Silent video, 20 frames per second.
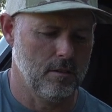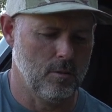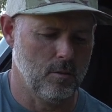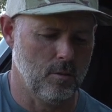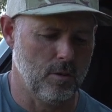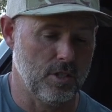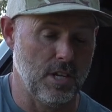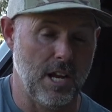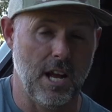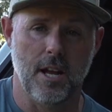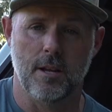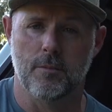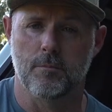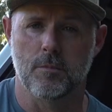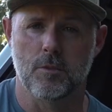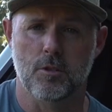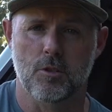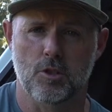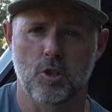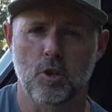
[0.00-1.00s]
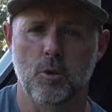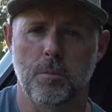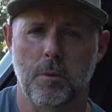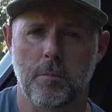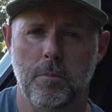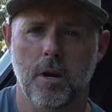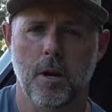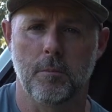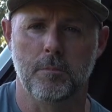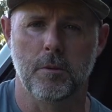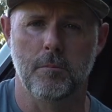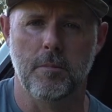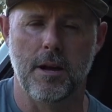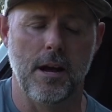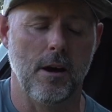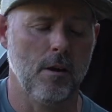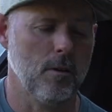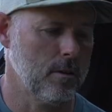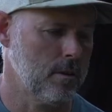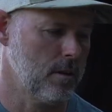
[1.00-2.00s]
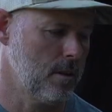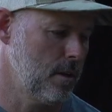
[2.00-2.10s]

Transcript: which I'm super pumped about.